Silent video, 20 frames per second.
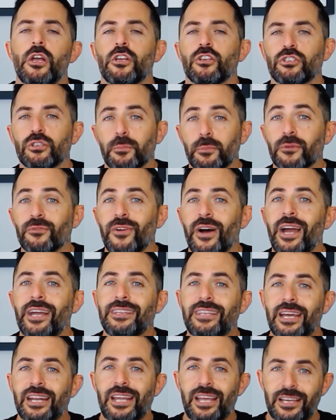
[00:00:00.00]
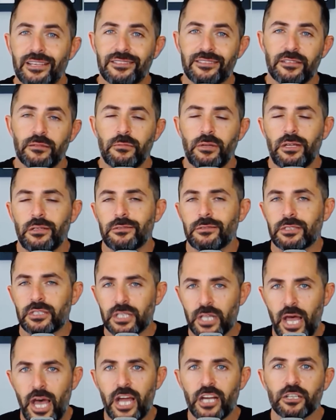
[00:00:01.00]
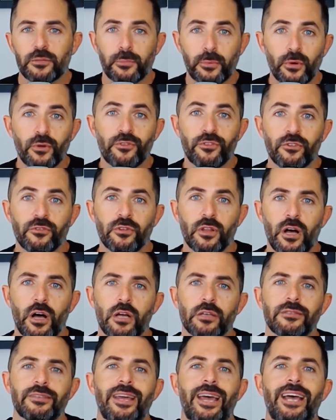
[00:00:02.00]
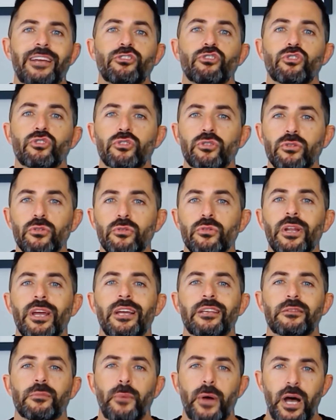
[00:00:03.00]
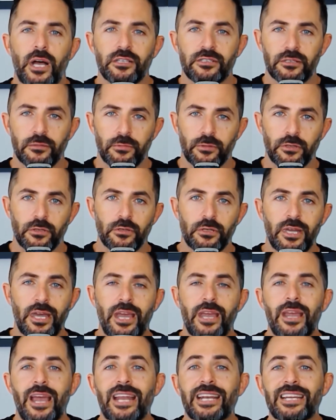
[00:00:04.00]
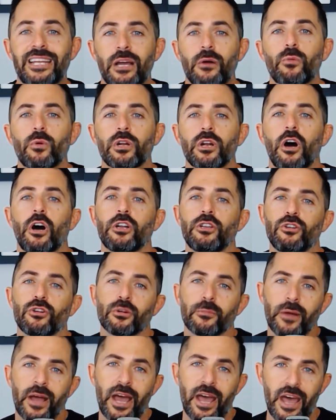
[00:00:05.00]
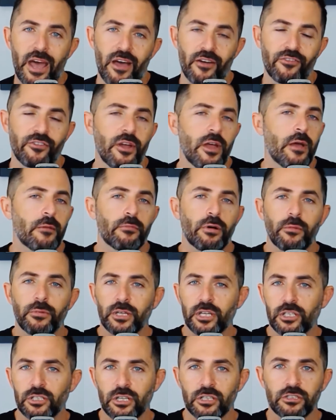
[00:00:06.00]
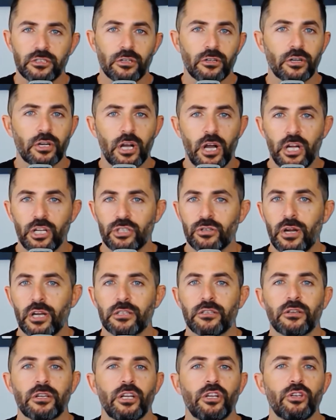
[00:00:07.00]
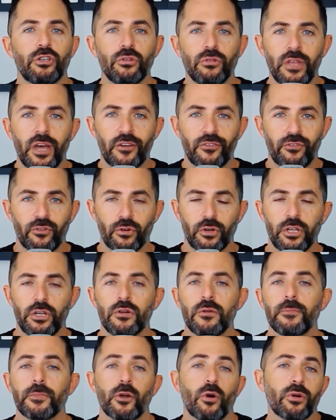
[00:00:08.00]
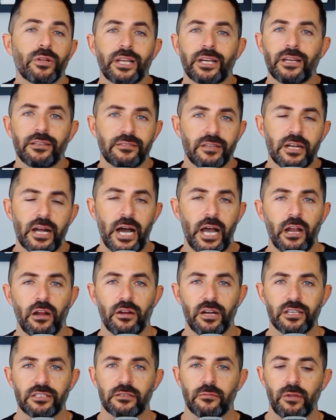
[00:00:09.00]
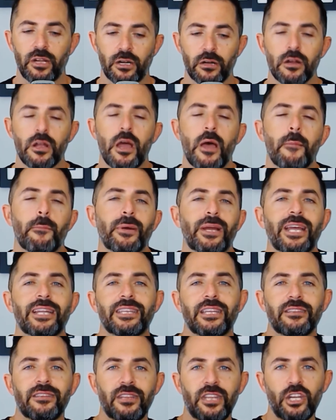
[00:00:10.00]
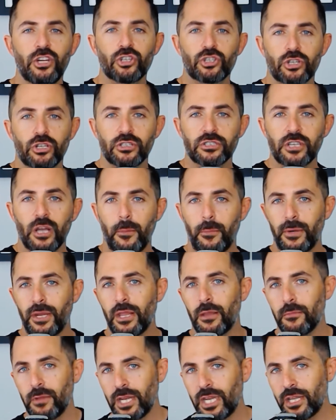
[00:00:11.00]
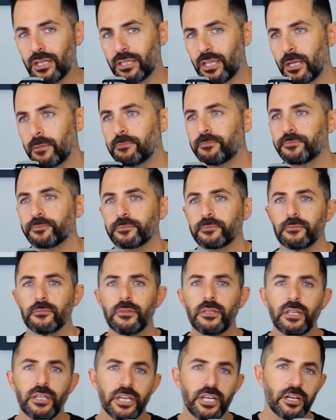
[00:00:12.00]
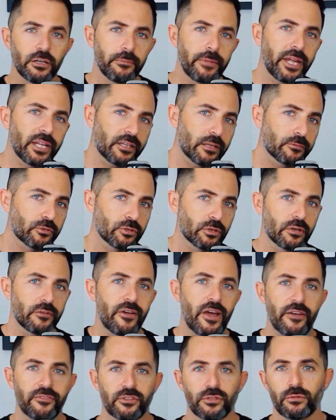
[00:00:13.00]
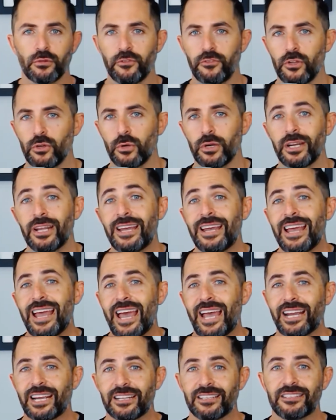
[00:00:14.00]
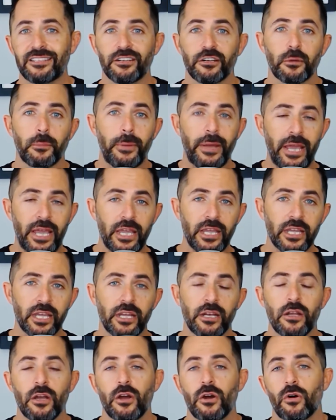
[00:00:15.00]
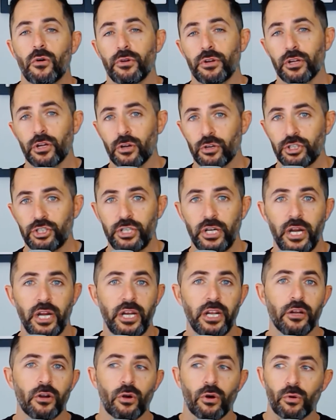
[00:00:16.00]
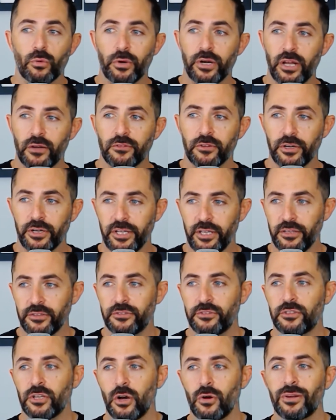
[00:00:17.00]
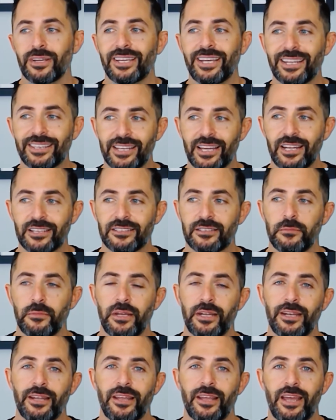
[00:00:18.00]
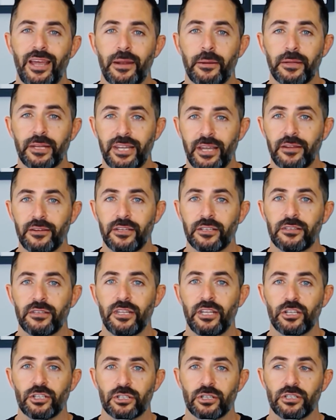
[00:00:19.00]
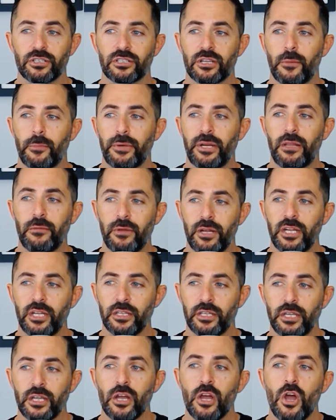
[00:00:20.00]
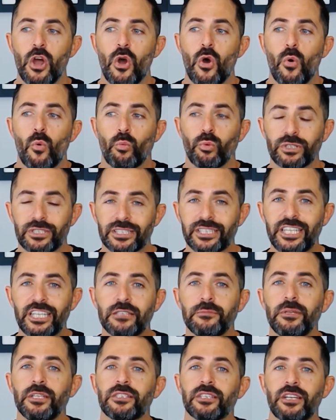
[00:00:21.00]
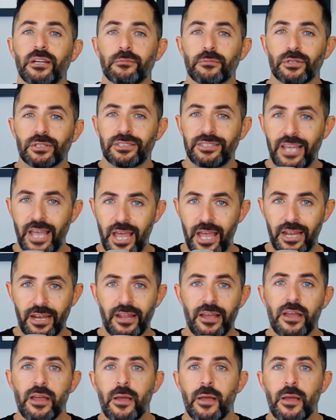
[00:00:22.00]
So provide that estimate slash proof of loss as soon as possible, okay? And get one on your behalf. Public adjuster or contractor can do that for you, or like I said, hire an estimator. But get that to the insurance company immediately it'll make them sort of have to review it and consider paying it or negotiating or whatever it is. So get that estimate and get it to the insurance company immediately. Which leads me to number 10.